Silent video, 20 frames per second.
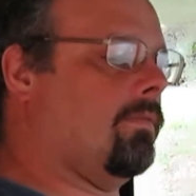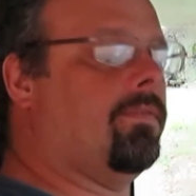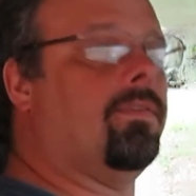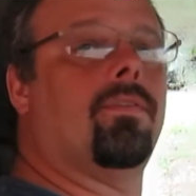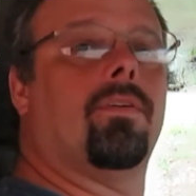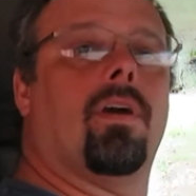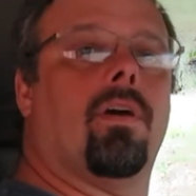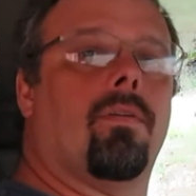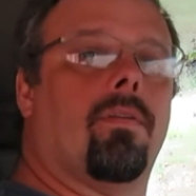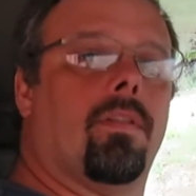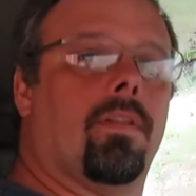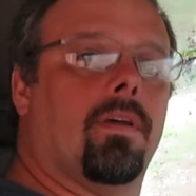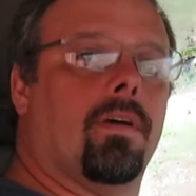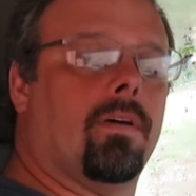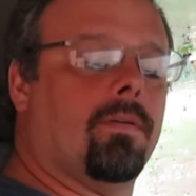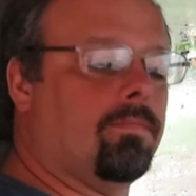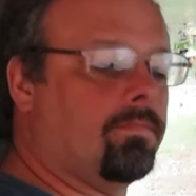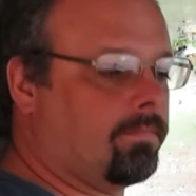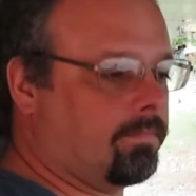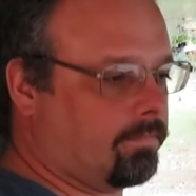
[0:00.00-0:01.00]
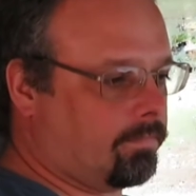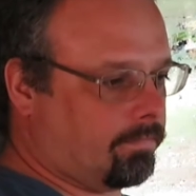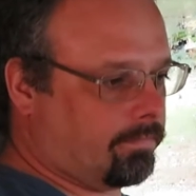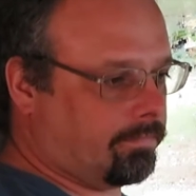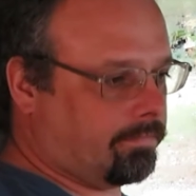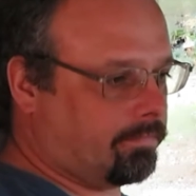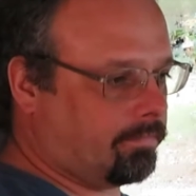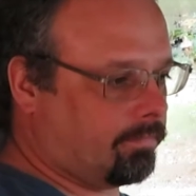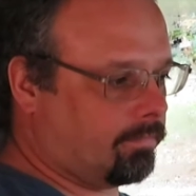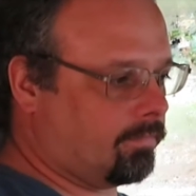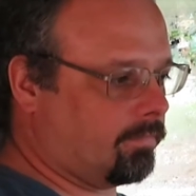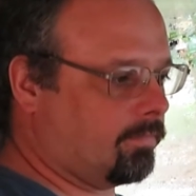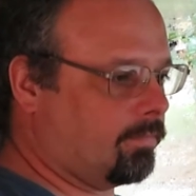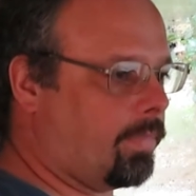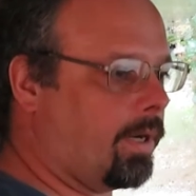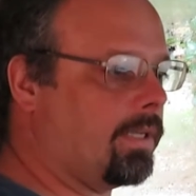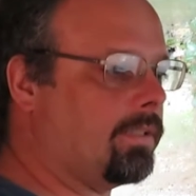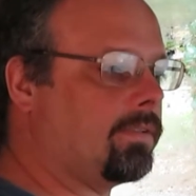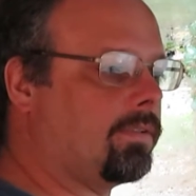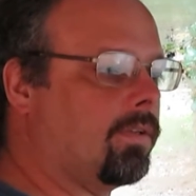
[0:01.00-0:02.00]
you would go to the
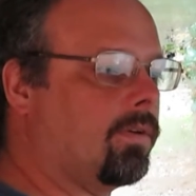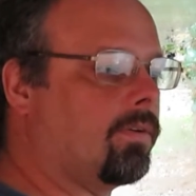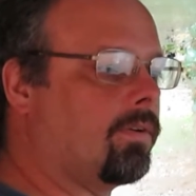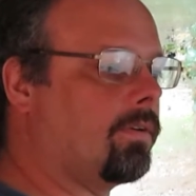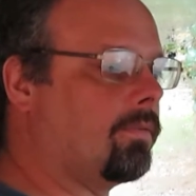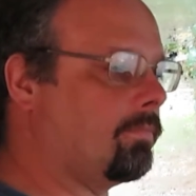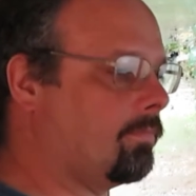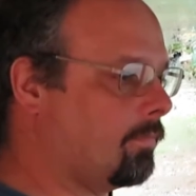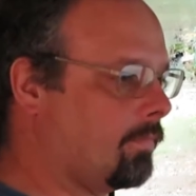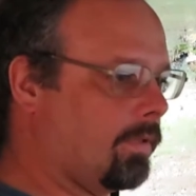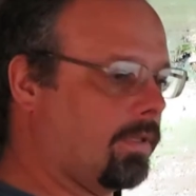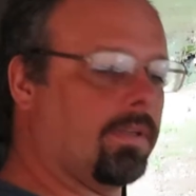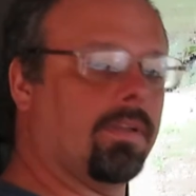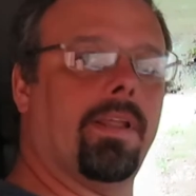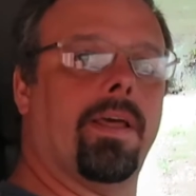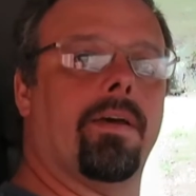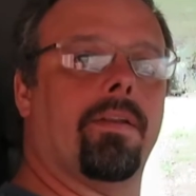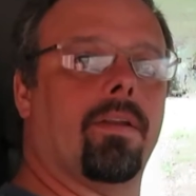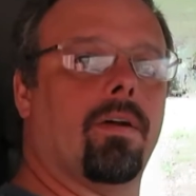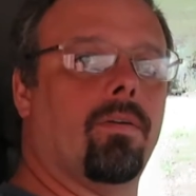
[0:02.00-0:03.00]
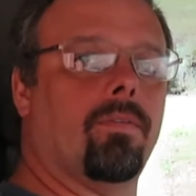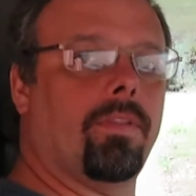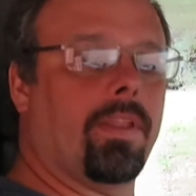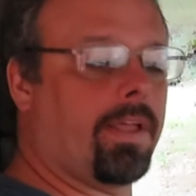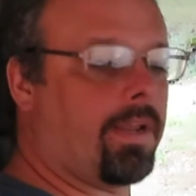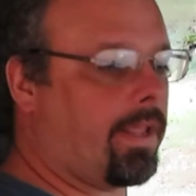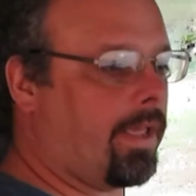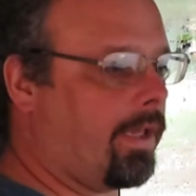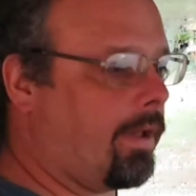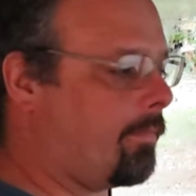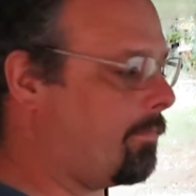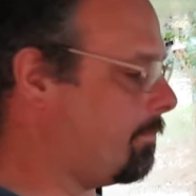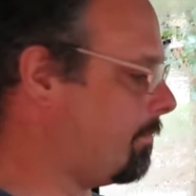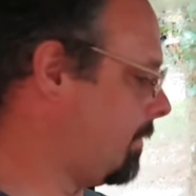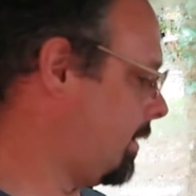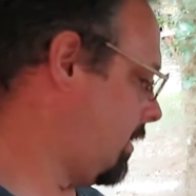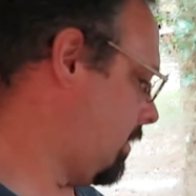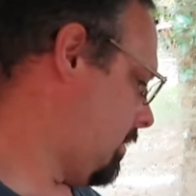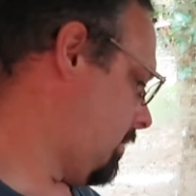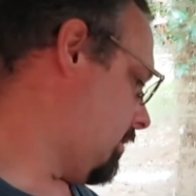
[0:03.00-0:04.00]
Play Store, download that app,
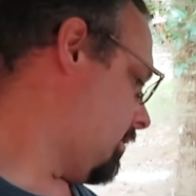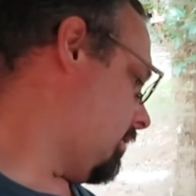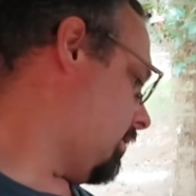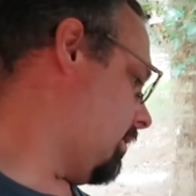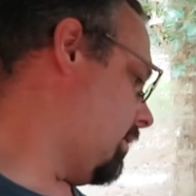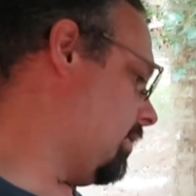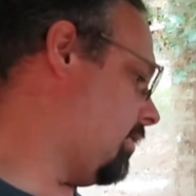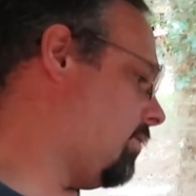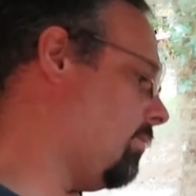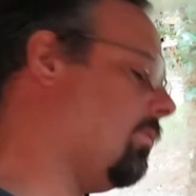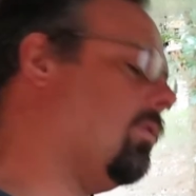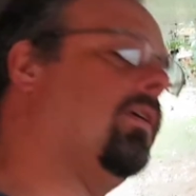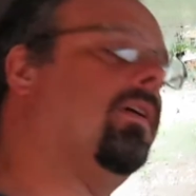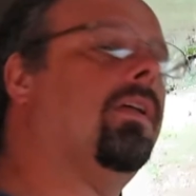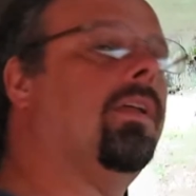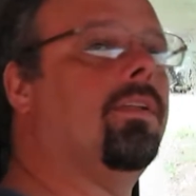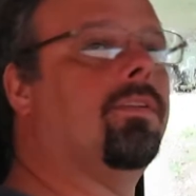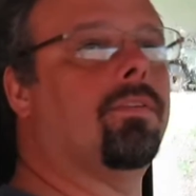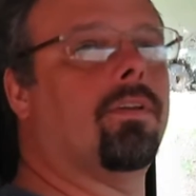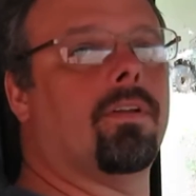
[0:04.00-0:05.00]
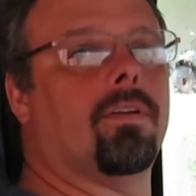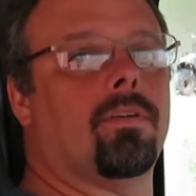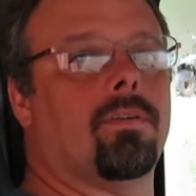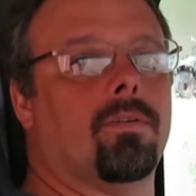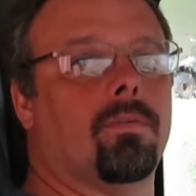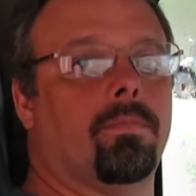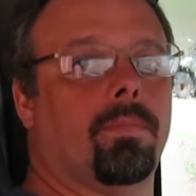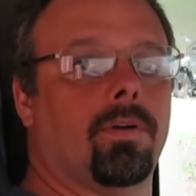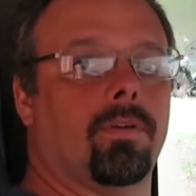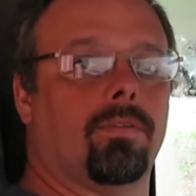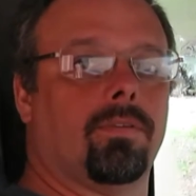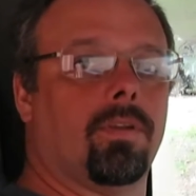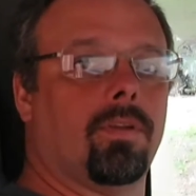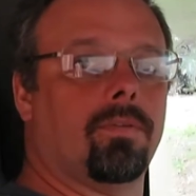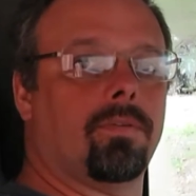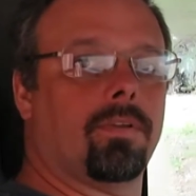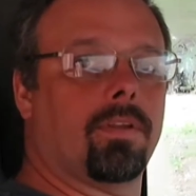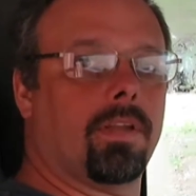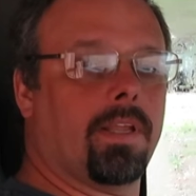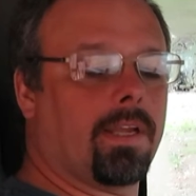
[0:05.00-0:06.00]
get you one of these little
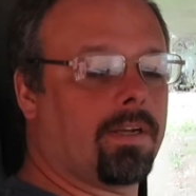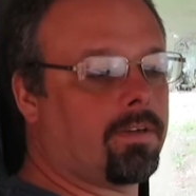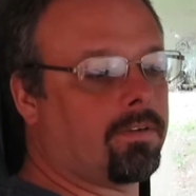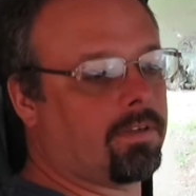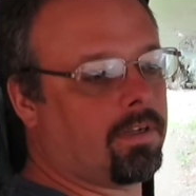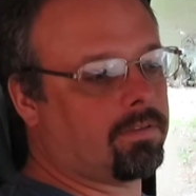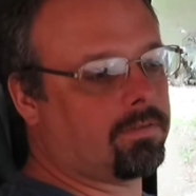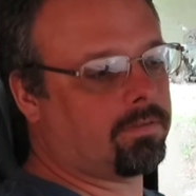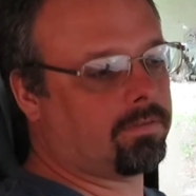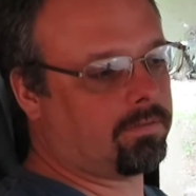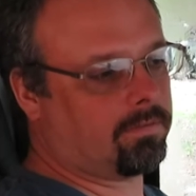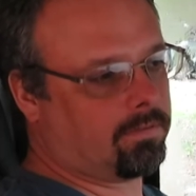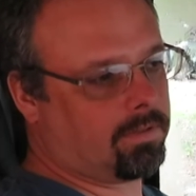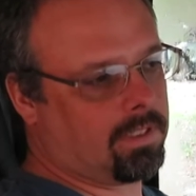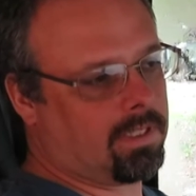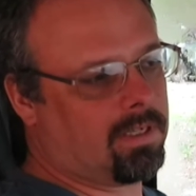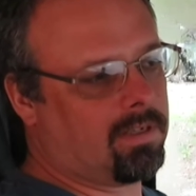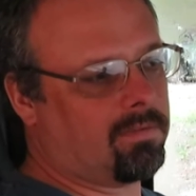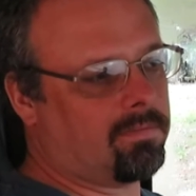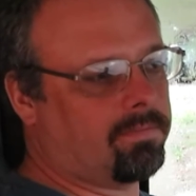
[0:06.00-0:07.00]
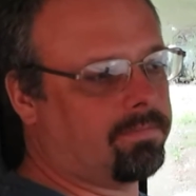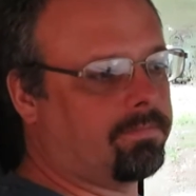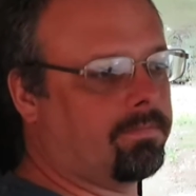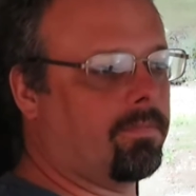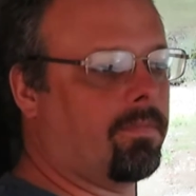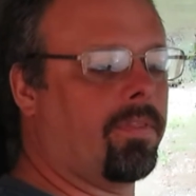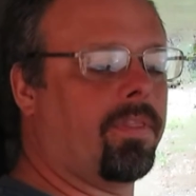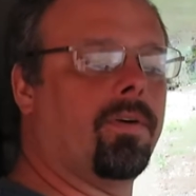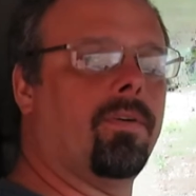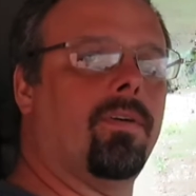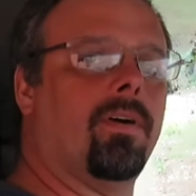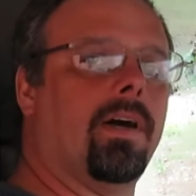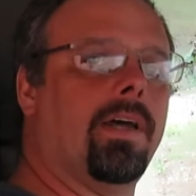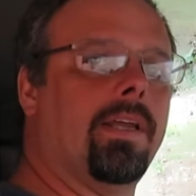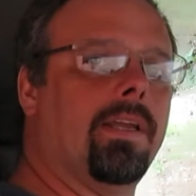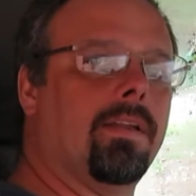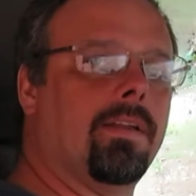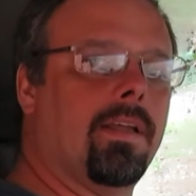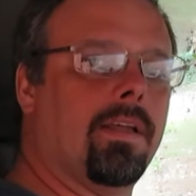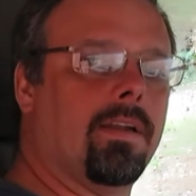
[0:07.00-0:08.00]
Bluetooth connectors. I'll throw a
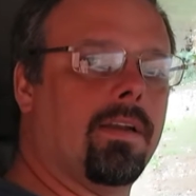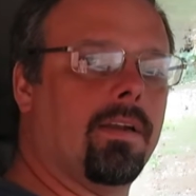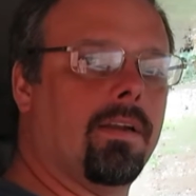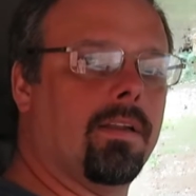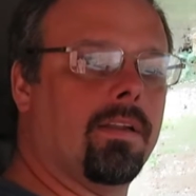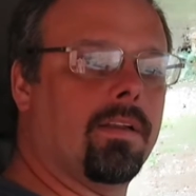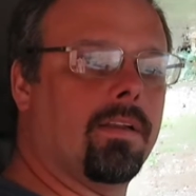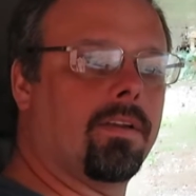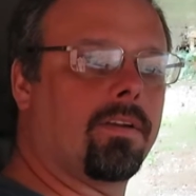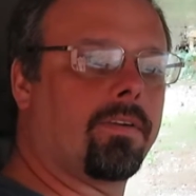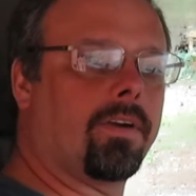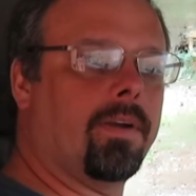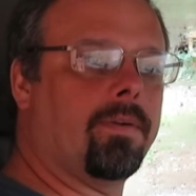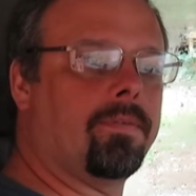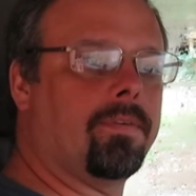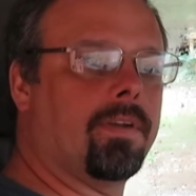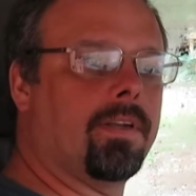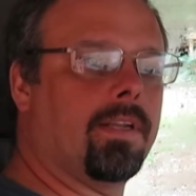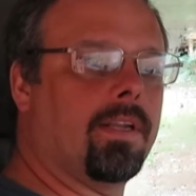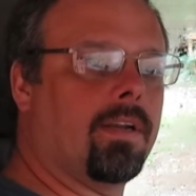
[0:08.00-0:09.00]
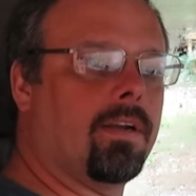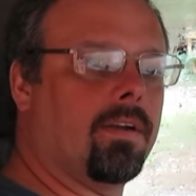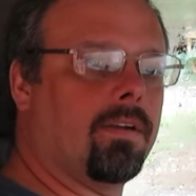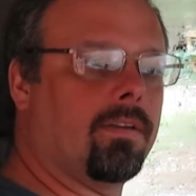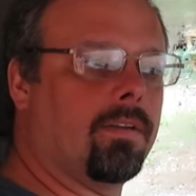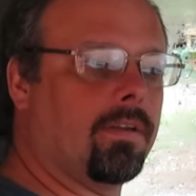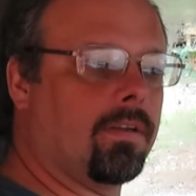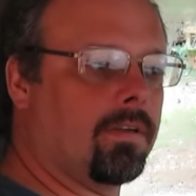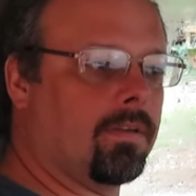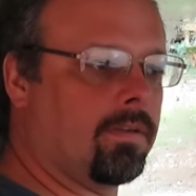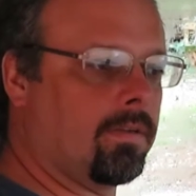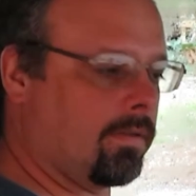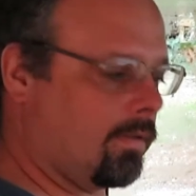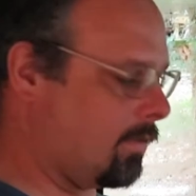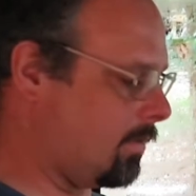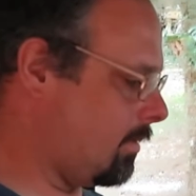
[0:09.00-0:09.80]
link down in the description there to